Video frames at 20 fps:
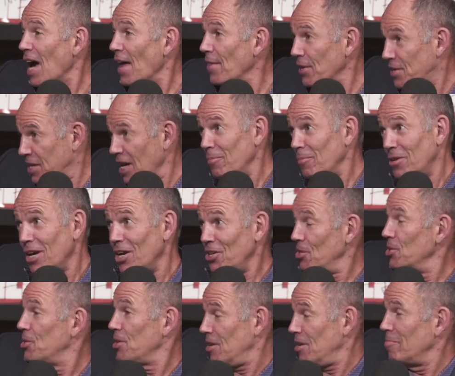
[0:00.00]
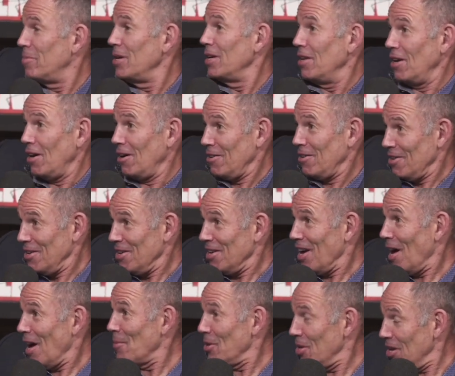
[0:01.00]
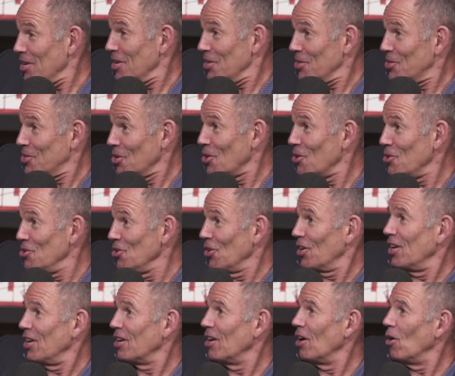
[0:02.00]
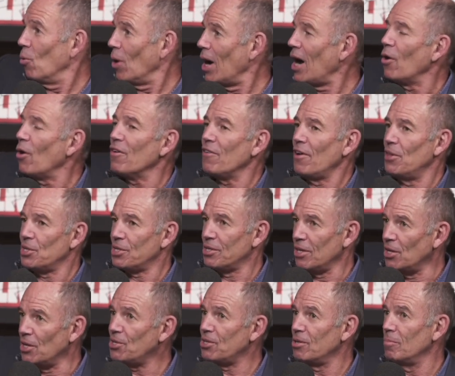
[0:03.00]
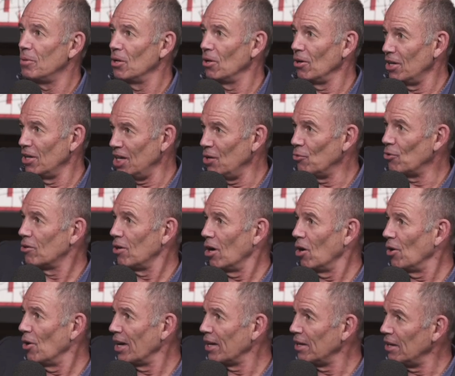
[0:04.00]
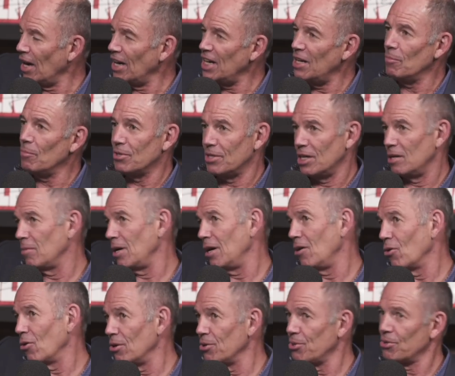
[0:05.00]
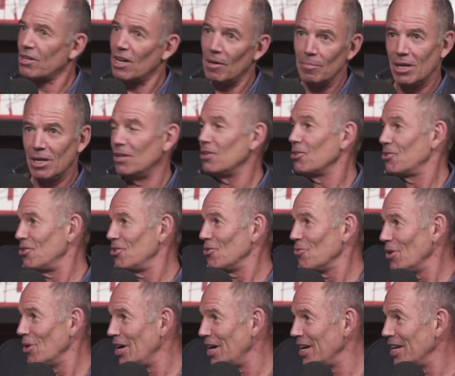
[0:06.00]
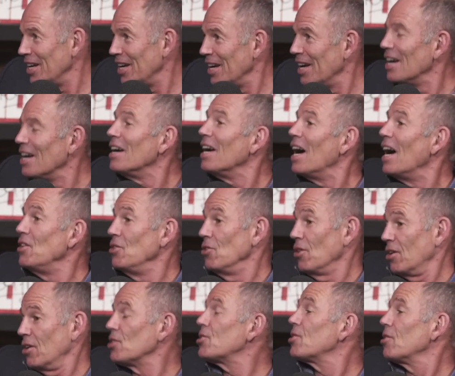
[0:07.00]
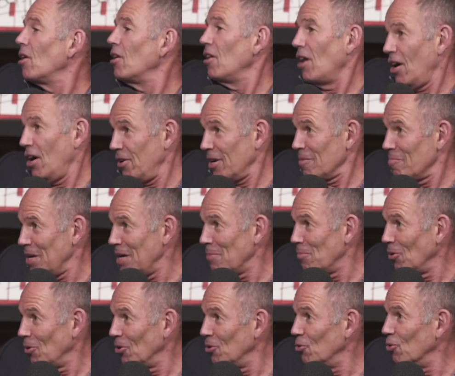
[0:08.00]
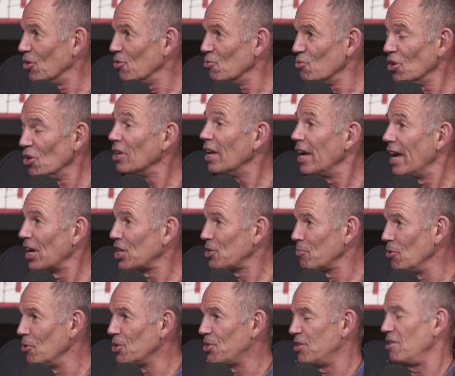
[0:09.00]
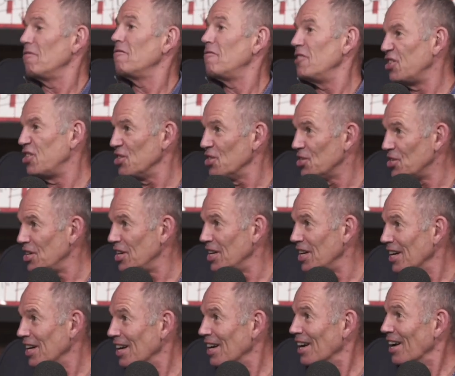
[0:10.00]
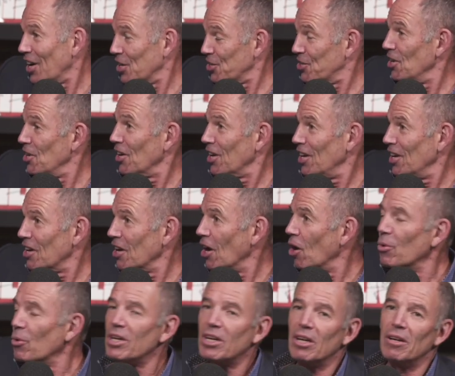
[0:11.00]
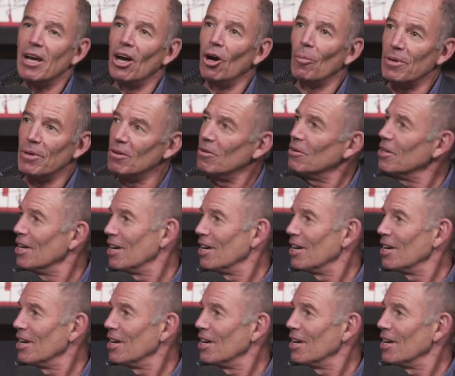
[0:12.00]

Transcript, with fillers: And the temptation's going to be there. I mean, so you're going to go, wow, we've had this nice stability. We're growing. ninety percent of my orders are coming in a certain way. Yeah. And you're going to start hiring people who are real experts at efficiency. Yeah. Because they're going to go, we can help you